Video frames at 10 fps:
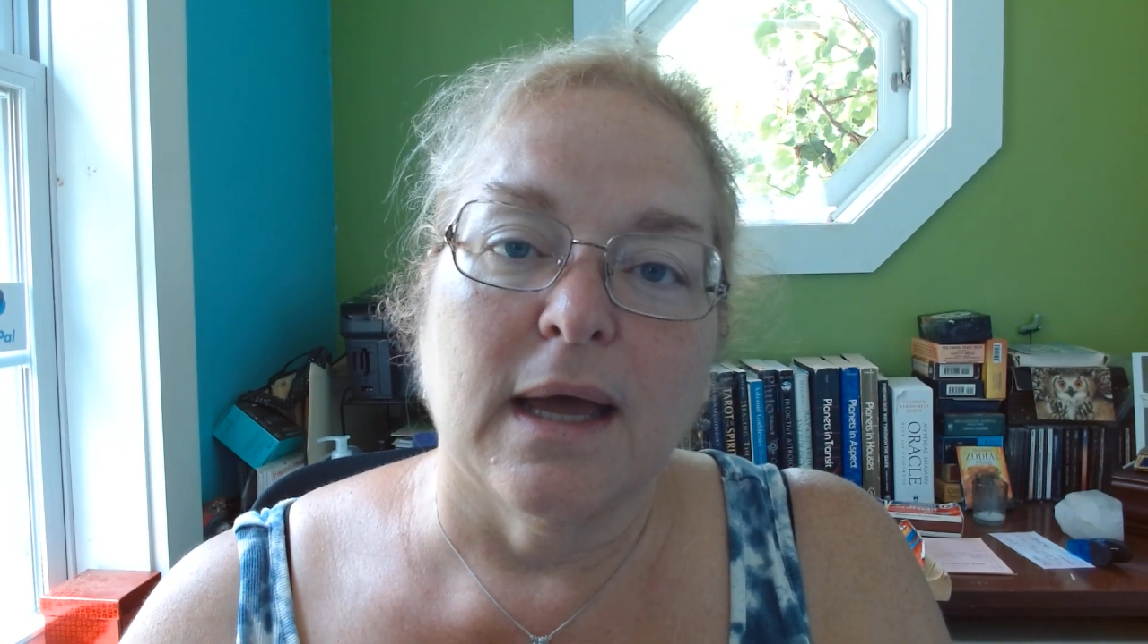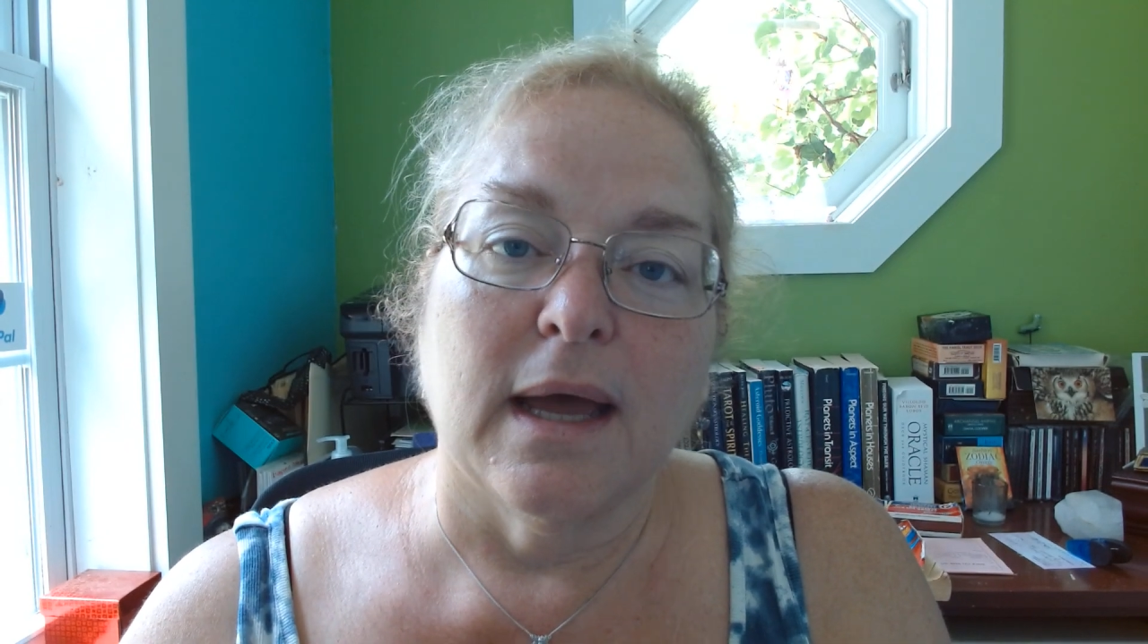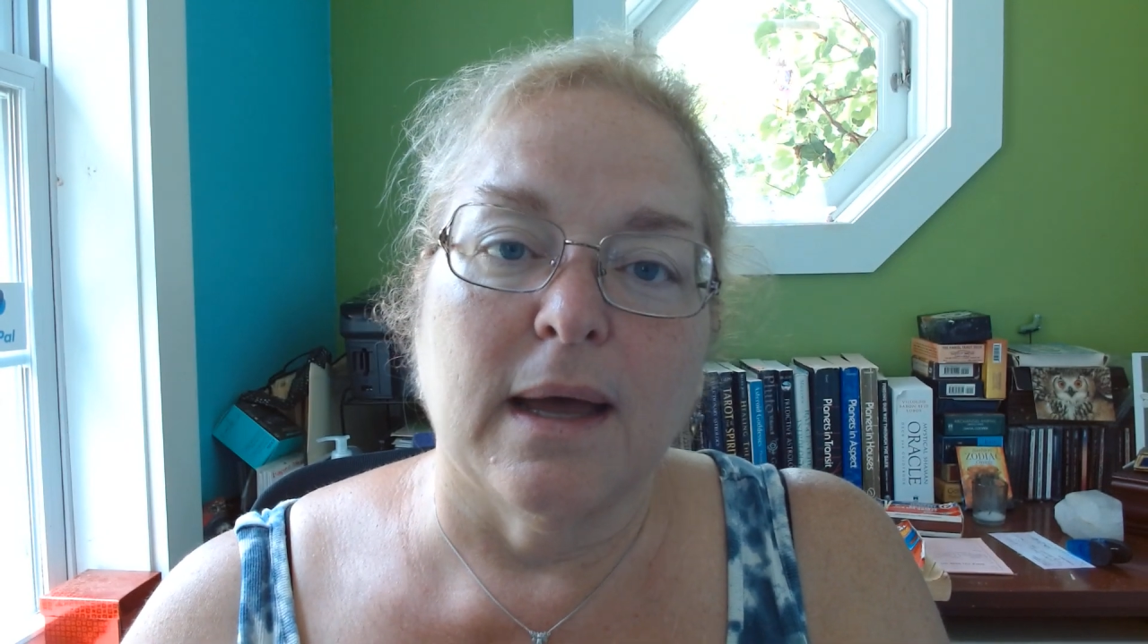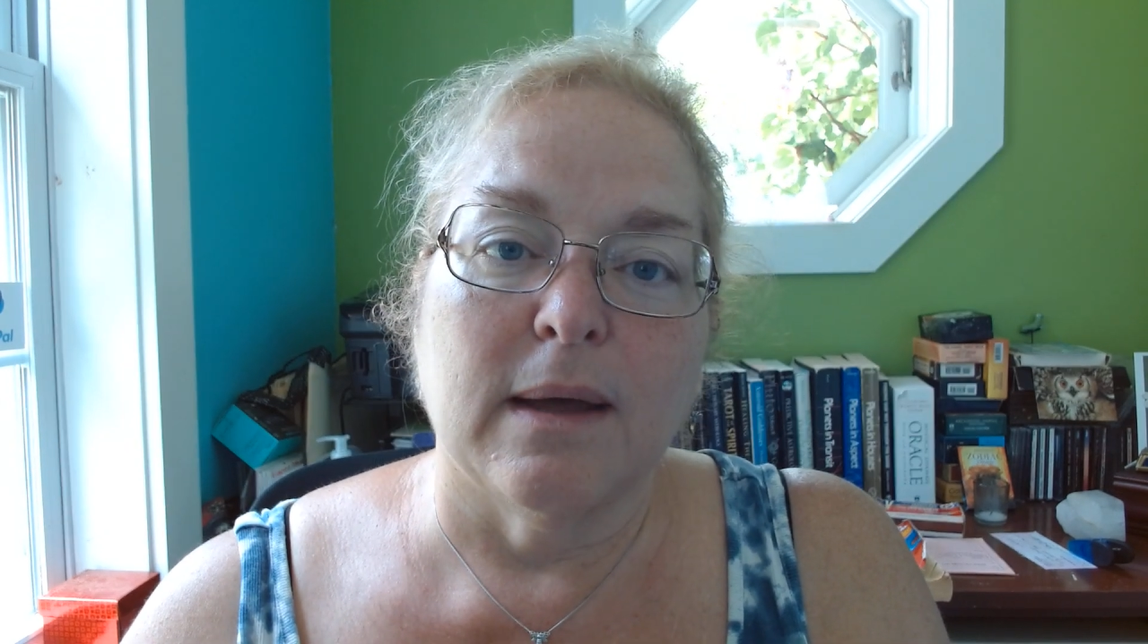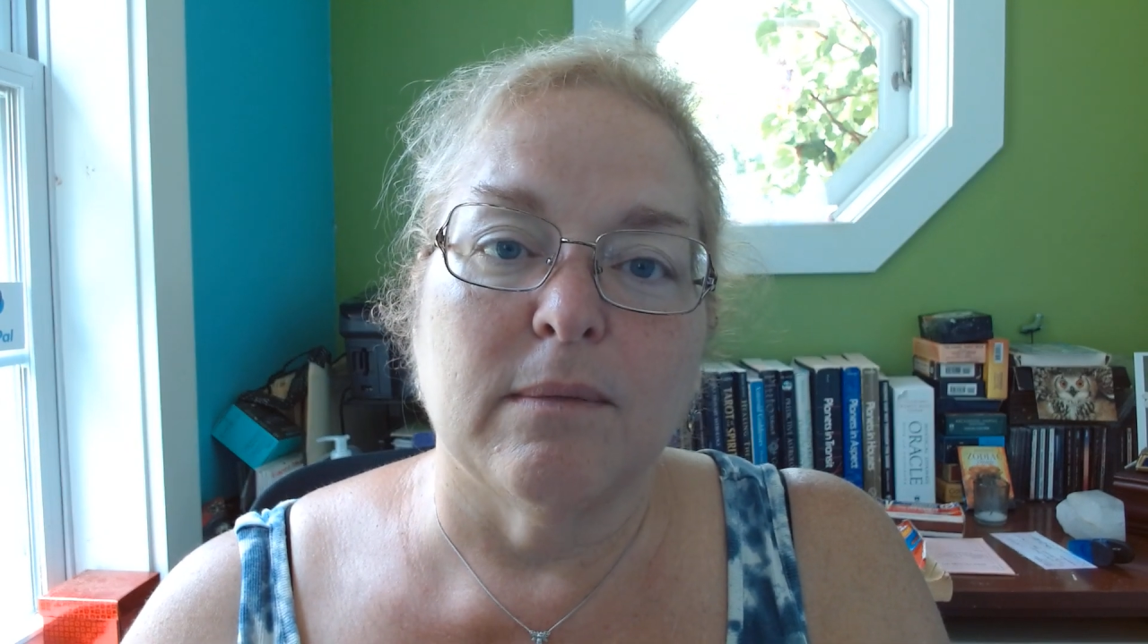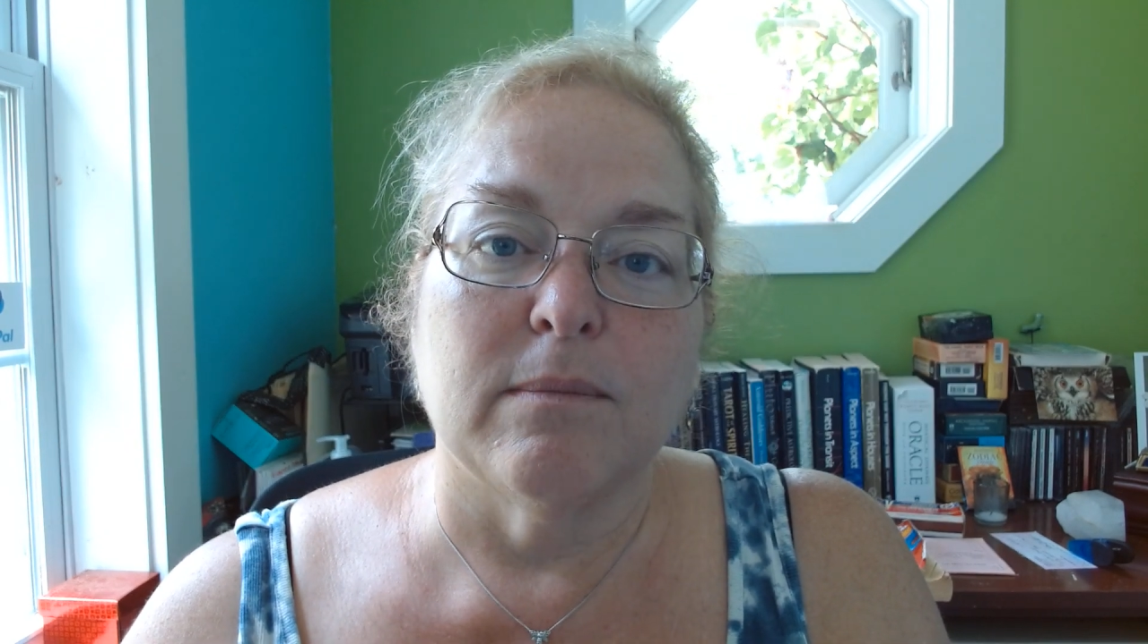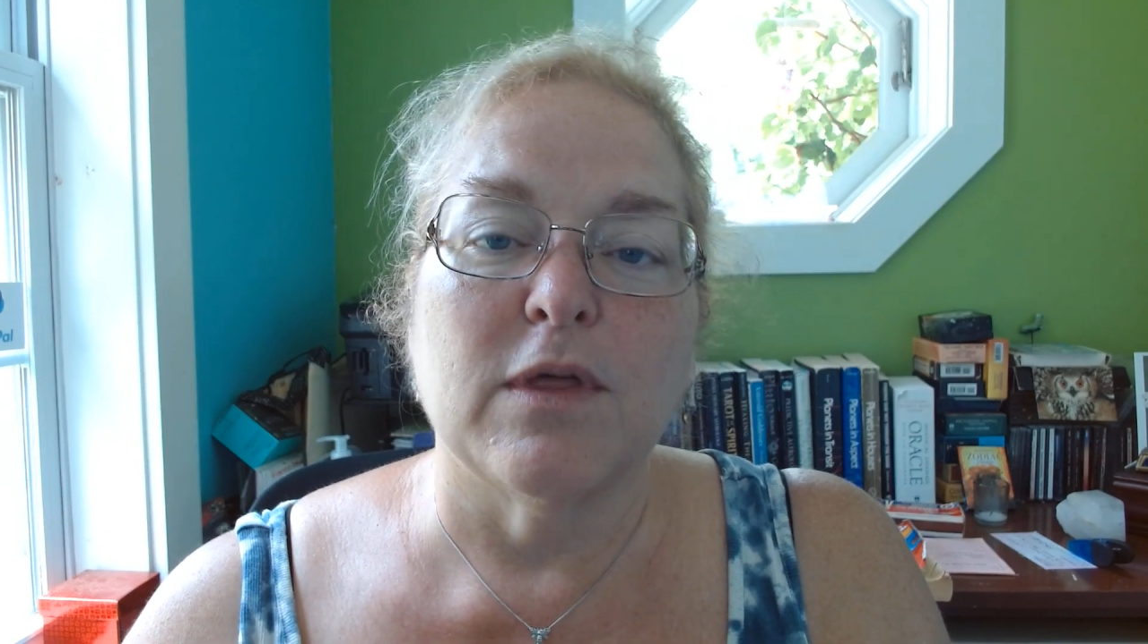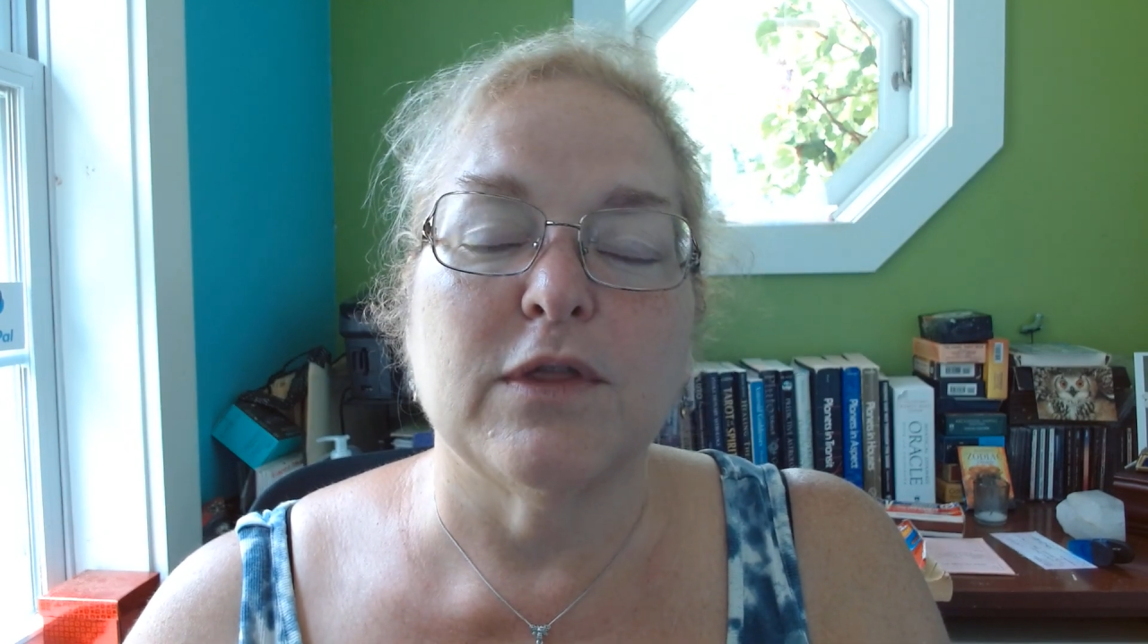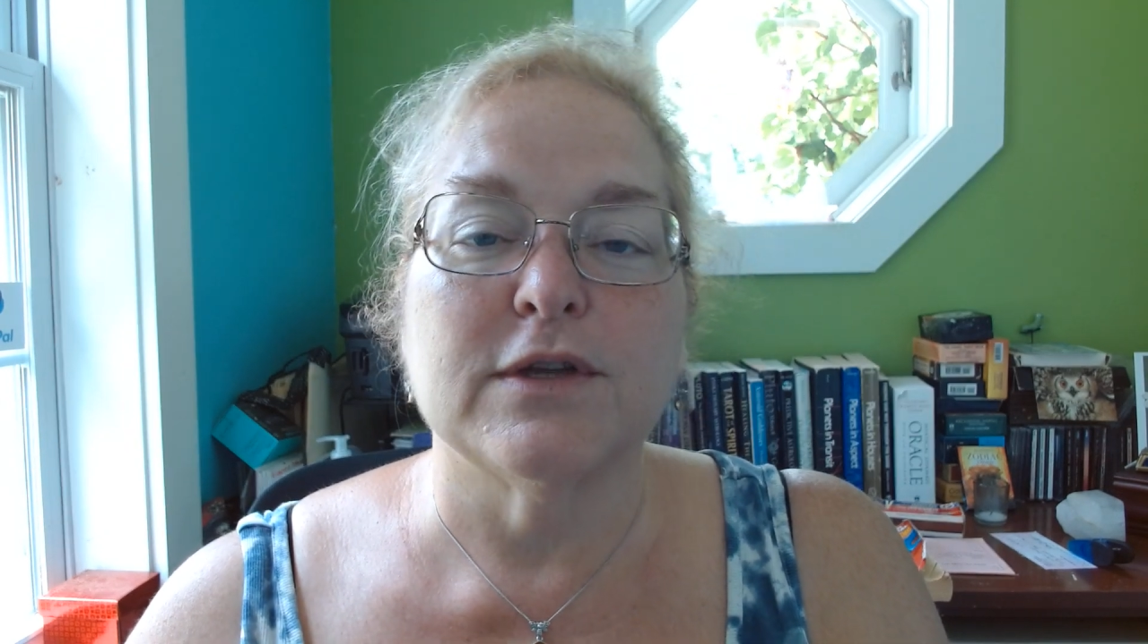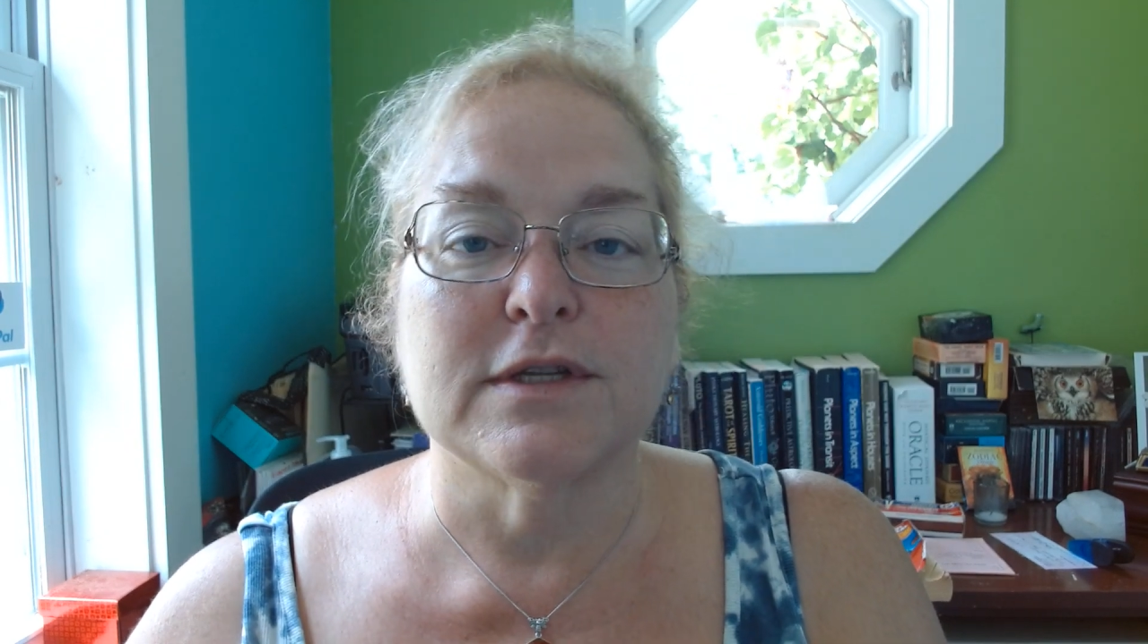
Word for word: um, the